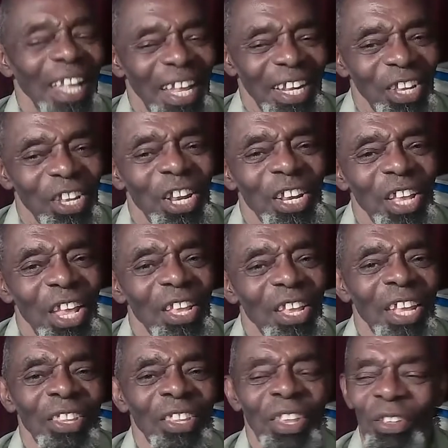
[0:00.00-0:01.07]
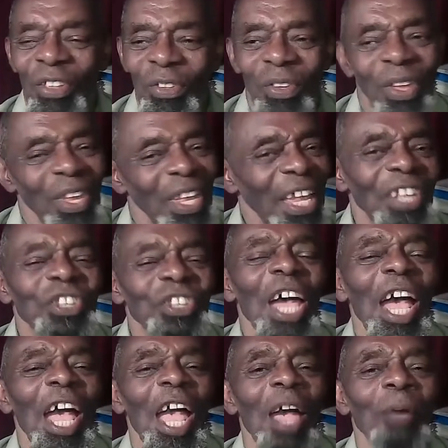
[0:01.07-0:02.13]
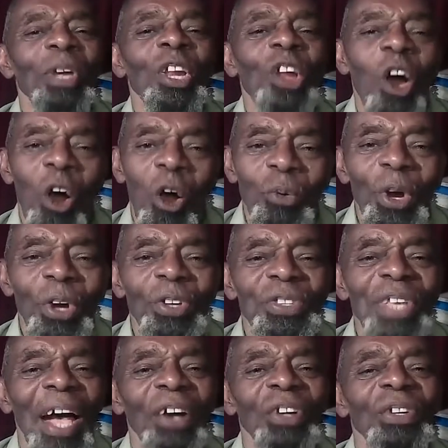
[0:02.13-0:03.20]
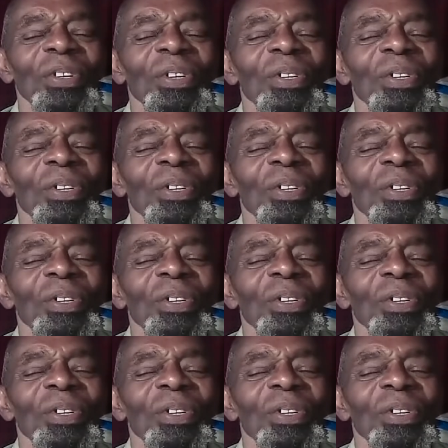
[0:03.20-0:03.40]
And in time, it all works out.